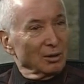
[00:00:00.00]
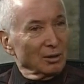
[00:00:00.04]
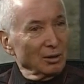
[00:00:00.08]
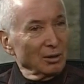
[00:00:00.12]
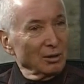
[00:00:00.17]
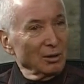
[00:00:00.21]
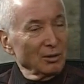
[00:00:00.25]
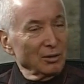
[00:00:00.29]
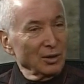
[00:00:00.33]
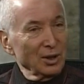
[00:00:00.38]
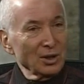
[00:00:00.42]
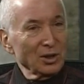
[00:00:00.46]

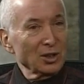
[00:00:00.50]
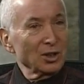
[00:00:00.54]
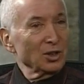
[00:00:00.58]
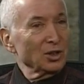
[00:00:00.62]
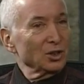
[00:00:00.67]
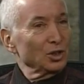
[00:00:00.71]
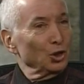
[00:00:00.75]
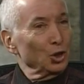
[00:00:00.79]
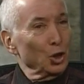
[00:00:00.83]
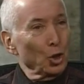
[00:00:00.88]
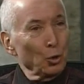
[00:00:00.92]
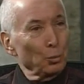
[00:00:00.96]
this
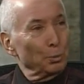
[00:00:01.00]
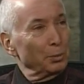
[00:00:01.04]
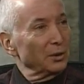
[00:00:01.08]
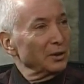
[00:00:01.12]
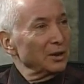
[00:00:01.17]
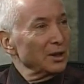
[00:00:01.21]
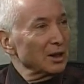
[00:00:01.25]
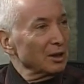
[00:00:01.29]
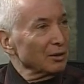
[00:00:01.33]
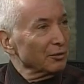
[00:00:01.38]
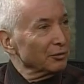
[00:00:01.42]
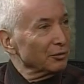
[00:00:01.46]
is no
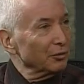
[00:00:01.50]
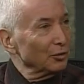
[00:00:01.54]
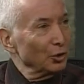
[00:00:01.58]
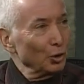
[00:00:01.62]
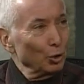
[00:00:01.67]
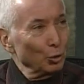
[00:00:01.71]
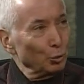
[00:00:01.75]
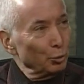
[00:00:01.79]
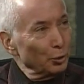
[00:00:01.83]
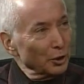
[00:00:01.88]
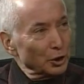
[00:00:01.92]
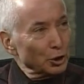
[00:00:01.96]
belief,
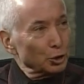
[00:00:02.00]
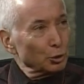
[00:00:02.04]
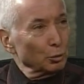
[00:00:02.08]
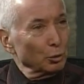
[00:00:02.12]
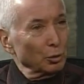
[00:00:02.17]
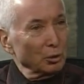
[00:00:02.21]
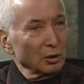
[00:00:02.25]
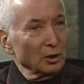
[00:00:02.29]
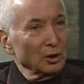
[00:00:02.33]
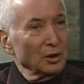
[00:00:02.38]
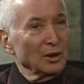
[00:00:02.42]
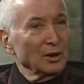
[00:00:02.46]
no
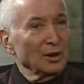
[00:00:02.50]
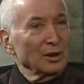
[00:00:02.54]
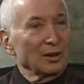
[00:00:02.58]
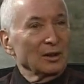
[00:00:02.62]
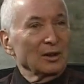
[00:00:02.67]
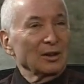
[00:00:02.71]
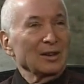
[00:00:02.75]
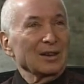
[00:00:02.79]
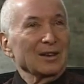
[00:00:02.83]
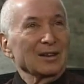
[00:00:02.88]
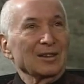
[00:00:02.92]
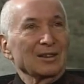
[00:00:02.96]
ritual,
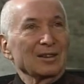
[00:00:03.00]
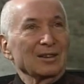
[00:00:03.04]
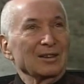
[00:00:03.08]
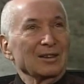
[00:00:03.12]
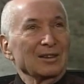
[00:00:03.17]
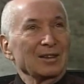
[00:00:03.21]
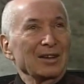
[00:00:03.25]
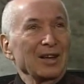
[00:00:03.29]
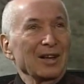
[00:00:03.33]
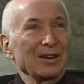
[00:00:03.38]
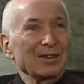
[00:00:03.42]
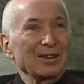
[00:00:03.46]

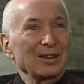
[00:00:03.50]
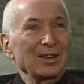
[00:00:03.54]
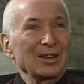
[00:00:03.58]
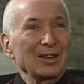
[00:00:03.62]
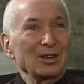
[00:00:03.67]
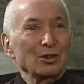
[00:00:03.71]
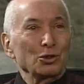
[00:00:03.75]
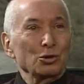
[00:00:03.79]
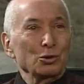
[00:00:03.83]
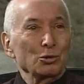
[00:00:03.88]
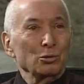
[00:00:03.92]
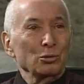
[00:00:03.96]

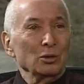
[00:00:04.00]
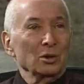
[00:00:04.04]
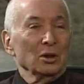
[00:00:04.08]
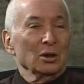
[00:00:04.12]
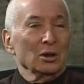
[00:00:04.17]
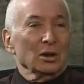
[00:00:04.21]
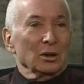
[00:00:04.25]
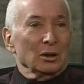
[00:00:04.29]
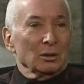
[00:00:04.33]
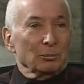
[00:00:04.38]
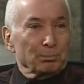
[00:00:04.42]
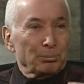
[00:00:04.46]
nothing to
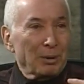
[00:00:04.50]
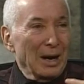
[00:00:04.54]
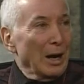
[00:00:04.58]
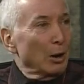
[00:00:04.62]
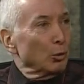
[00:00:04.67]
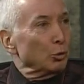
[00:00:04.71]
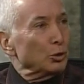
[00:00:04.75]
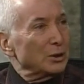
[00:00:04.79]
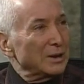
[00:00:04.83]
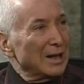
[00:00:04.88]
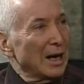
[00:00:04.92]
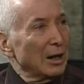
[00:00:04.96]

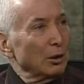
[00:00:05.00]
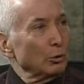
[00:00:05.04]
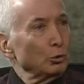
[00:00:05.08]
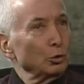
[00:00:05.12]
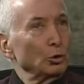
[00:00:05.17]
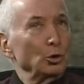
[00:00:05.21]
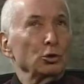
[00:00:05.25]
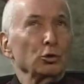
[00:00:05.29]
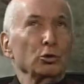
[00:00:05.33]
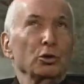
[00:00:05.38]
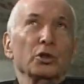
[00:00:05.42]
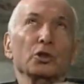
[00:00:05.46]
bow down
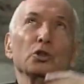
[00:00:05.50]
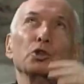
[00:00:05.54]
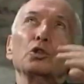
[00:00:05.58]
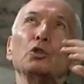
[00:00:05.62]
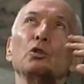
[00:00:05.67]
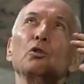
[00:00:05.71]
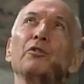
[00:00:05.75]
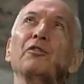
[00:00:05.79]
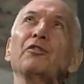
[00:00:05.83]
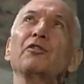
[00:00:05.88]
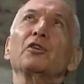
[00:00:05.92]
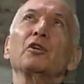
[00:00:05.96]
to. There's
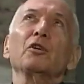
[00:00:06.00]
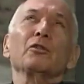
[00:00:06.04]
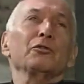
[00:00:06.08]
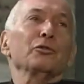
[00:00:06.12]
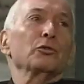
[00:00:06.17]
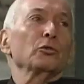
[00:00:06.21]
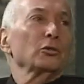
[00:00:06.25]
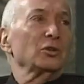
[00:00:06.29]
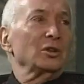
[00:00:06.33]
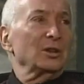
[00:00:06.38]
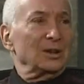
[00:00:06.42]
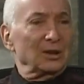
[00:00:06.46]
no
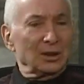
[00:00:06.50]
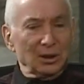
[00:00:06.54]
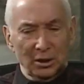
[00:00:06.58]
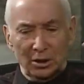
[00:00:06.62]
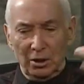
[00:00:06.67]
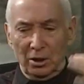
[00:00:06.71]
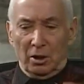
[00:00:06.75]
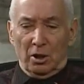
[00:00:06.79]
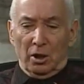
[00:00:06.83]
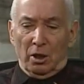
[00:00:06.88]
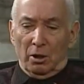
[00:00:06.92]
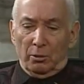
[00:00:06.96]
fearful
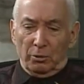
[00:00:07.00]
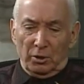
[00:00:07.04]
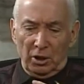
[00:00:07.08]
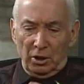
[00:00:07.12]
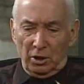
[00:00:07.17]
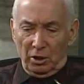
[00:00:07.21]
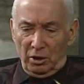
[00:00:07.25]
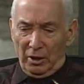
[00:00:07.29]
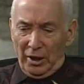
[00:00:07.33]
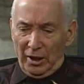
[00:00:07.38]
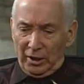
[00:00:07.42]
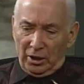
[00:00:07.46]
you're
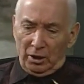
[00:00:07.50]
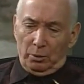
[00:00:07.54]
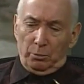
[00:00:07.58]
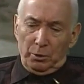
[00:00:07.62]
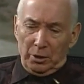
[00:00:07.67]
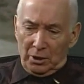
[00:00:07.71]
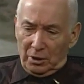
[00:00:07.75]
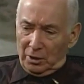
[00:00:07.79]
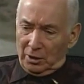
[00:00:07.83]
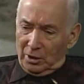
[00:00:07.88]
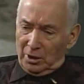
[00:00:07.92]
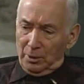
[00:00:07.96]
not going to
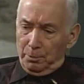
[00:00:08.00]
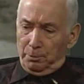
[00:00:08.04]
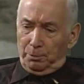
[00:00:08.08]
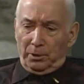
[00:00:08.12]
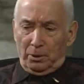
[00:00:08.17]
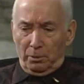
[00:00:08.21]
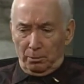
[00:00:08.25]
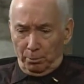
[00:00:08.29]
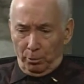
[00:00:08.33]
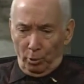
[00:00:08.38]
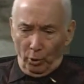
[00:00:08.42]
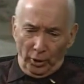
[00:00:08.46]
be dipped
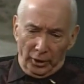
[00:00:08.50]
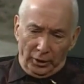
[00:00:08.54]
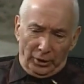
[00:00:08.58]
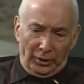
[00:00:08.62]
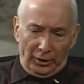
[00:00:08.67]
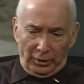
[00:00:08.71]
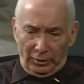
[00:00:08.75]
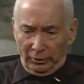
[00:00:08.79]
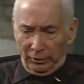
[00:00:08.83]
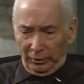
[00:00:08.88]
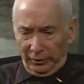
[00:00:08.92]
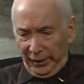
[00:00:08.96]
in
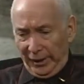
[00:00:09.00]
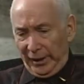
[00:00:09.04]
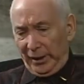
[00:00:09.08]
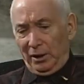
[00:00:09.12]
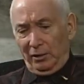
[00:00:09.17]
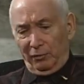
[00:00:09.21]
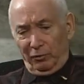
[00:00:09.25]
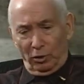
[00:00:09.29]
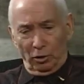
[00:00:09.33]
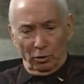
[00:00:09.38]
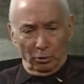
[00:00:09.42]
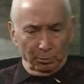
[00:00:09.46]
boiling lead
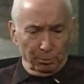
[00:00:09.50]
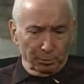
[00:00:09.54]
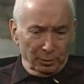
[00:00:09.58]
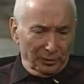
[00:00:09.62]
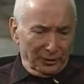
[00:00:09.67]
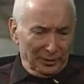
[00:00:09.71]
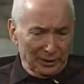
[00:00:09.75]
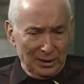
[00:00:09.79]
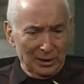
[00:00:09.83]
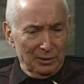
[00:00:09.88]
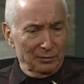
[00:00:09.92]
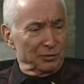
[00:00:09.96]
if you don't
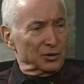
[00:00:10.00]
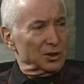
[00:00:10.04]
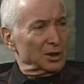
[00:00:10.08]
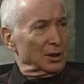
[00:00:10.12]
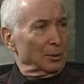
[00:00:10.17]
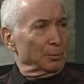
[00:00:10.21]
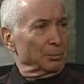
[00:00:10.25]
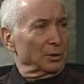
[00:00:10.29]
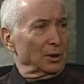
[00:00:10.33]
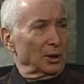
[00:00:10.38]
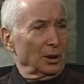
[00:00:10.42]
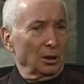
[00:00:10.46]
believe
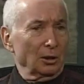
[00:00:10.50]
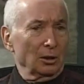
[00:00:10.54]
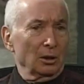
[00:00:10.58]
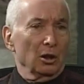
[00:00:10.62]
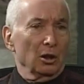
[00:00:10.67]
something.